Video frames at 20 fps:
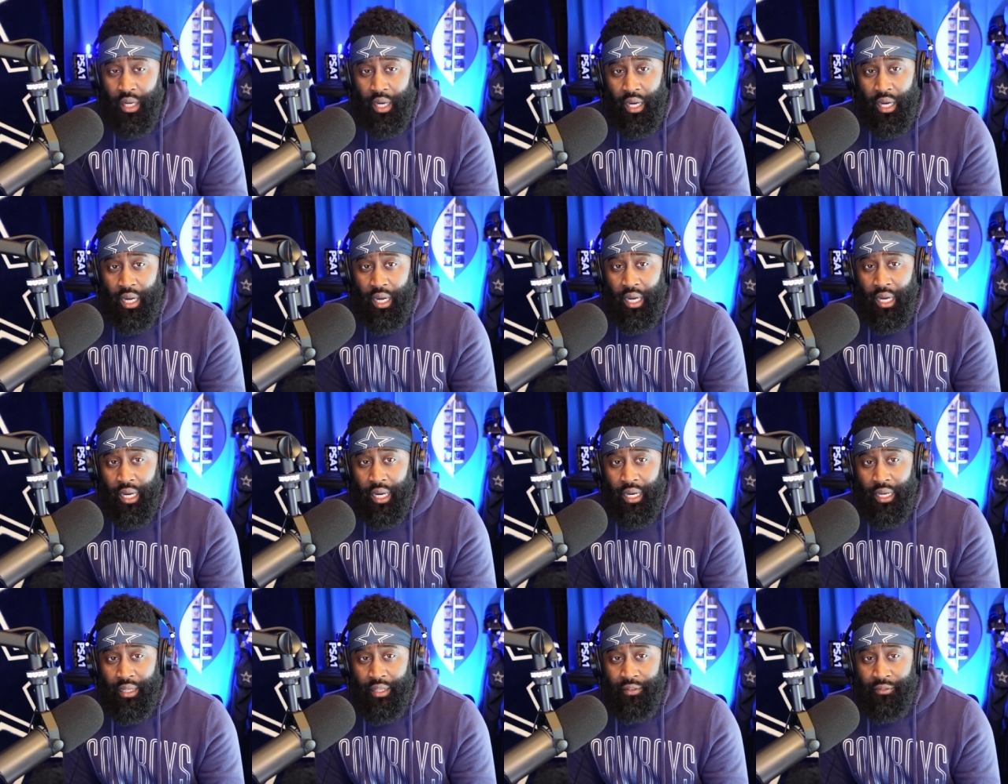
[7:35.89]

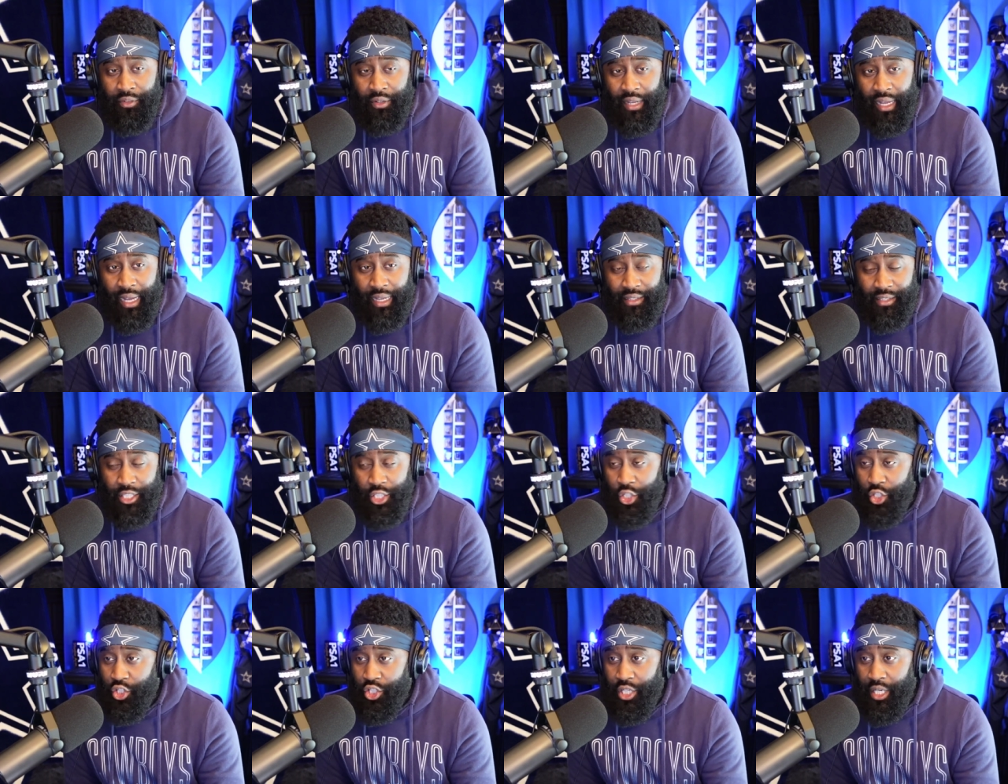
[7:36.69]
Uh, if you guys
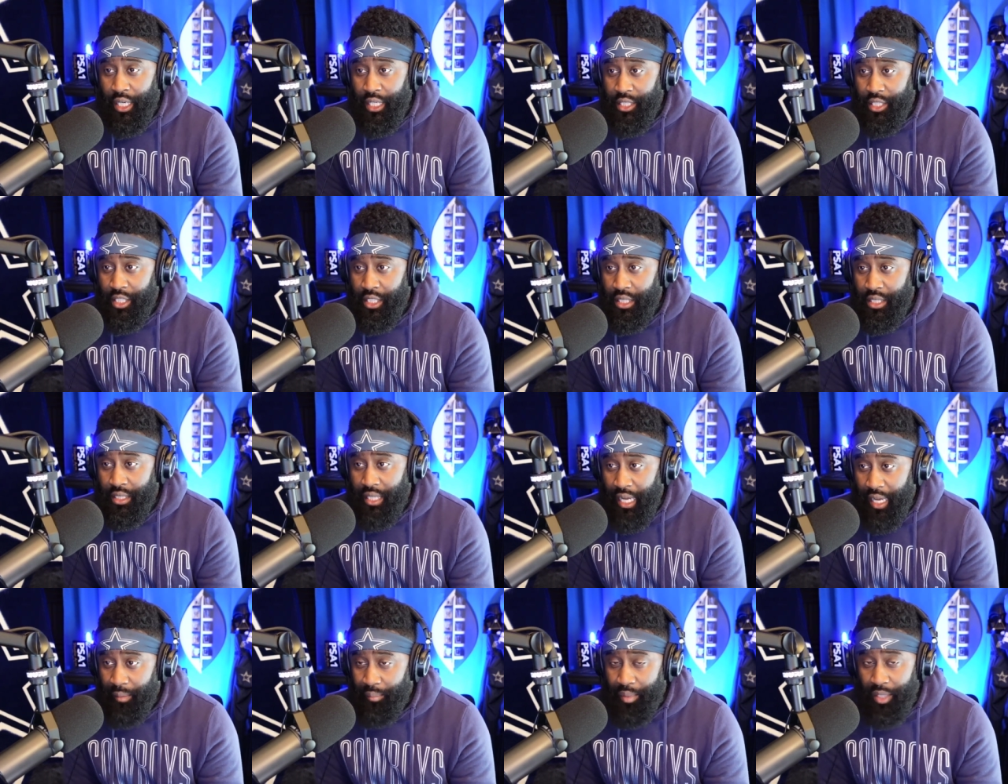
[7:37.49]
get a chance, just
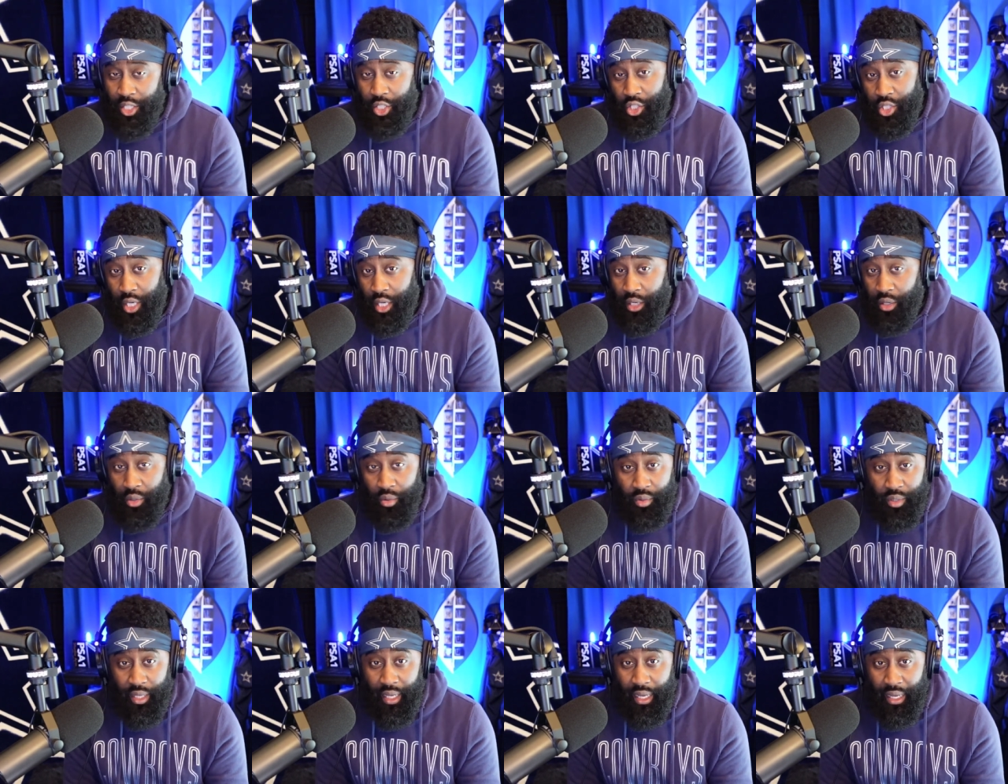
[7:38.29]
type in J
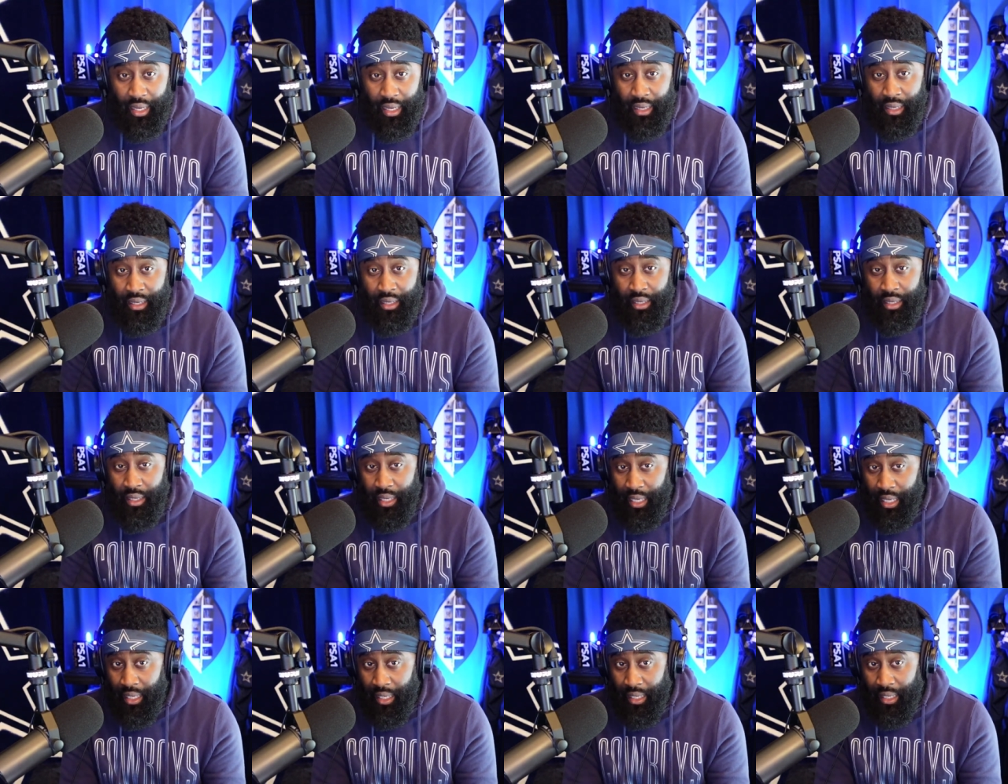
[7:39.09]
O K
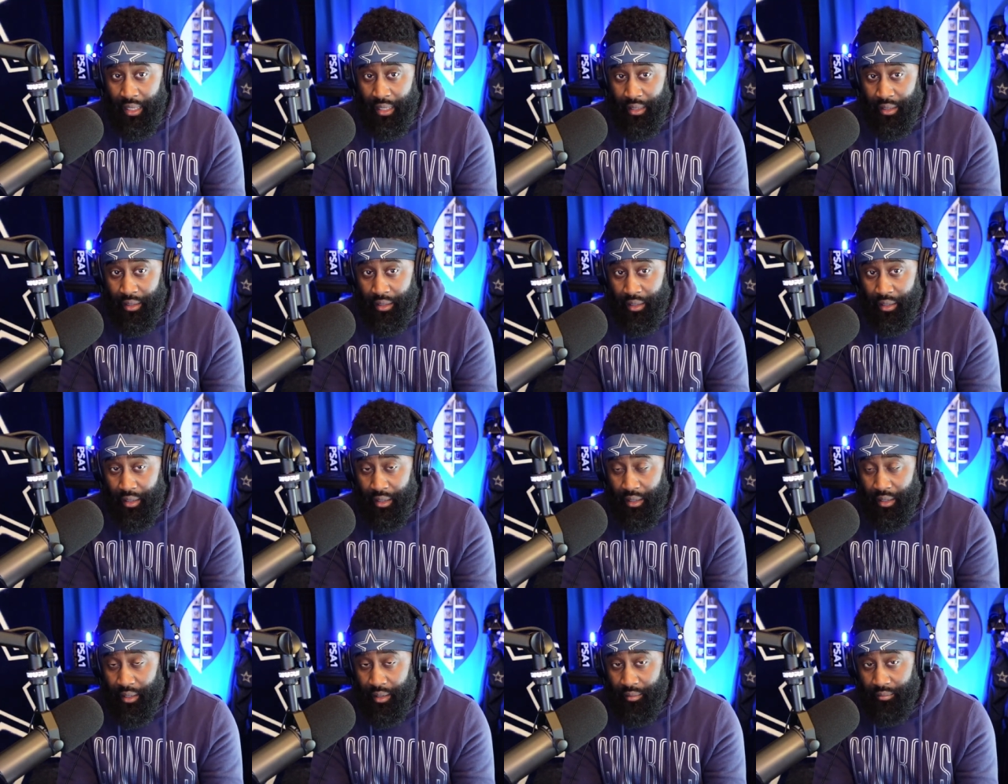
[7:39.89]
and
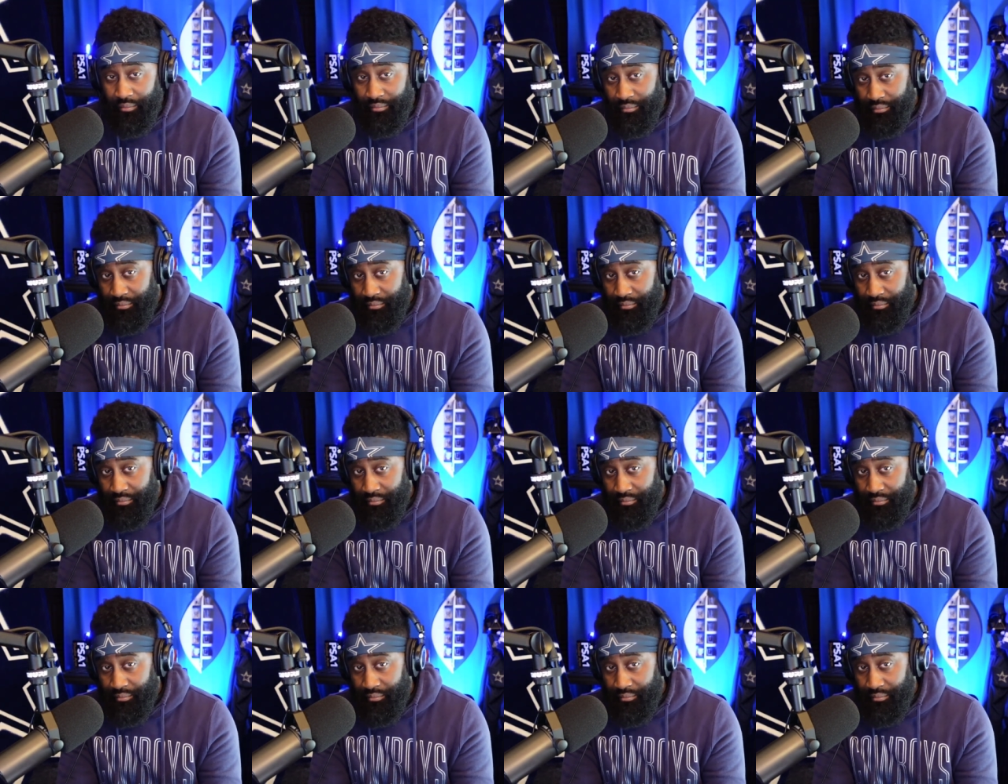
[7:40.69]
um,